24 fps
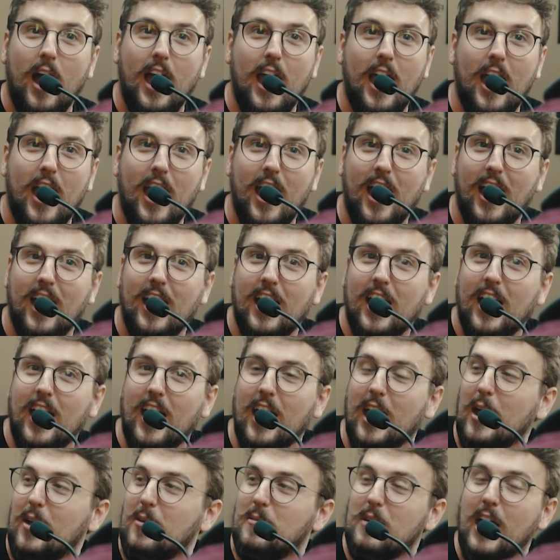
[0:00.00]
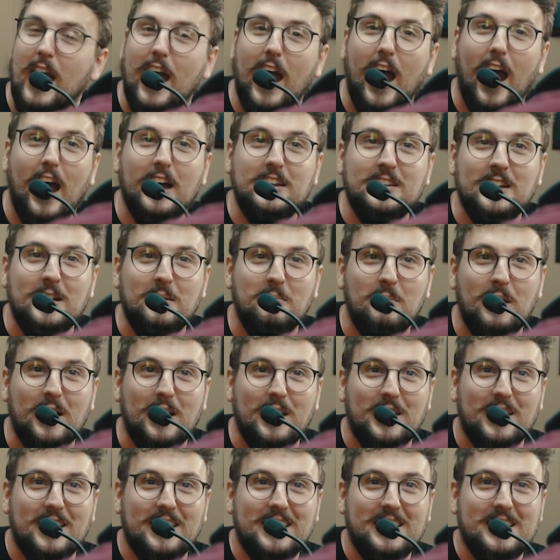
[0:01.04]

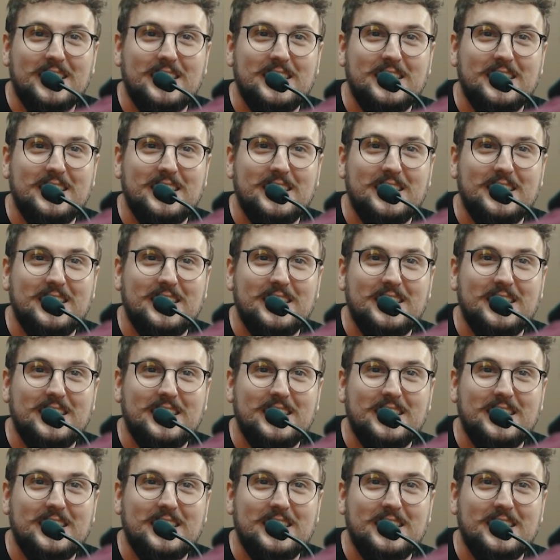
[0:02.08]
animal